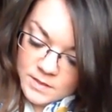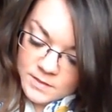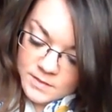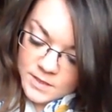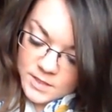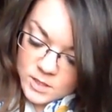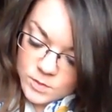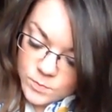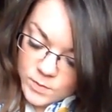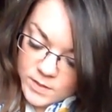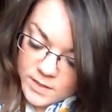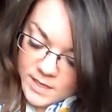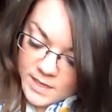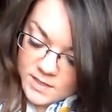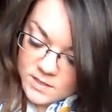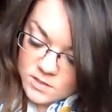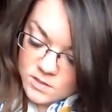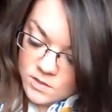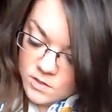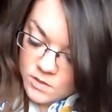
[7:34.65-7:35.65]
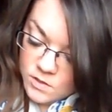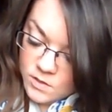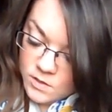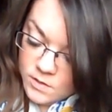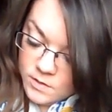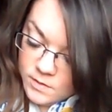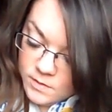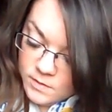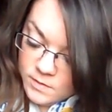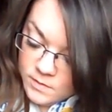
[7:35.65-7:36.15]
This one is
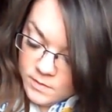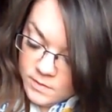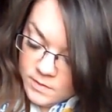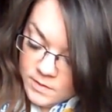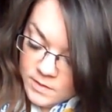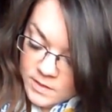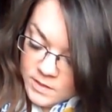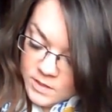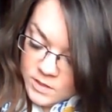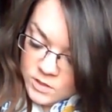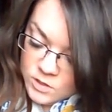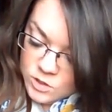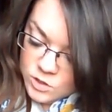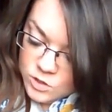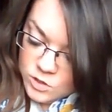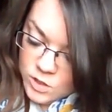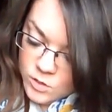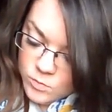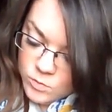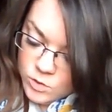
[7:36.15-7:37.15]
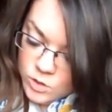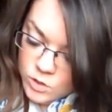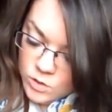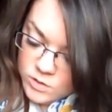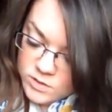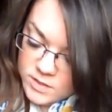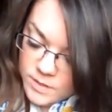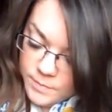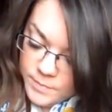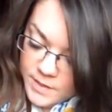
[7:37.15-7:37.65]
the Studio or
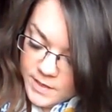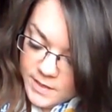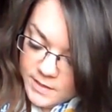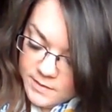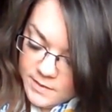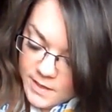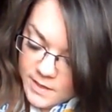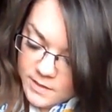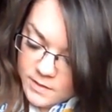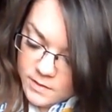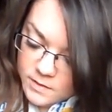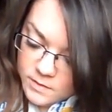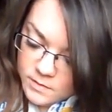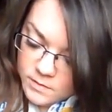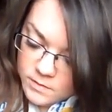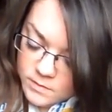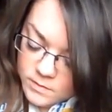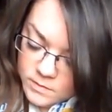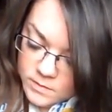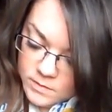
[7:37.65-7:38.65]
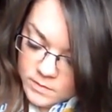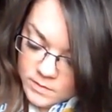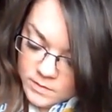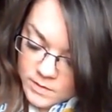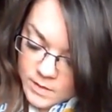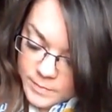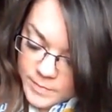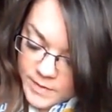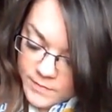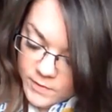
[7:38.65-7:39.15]
something, I think.
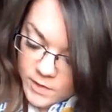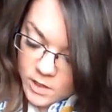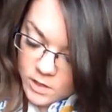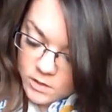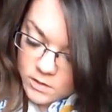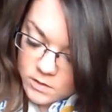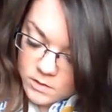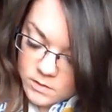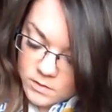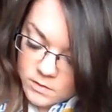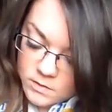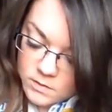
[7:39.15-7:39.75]
Let me have a look.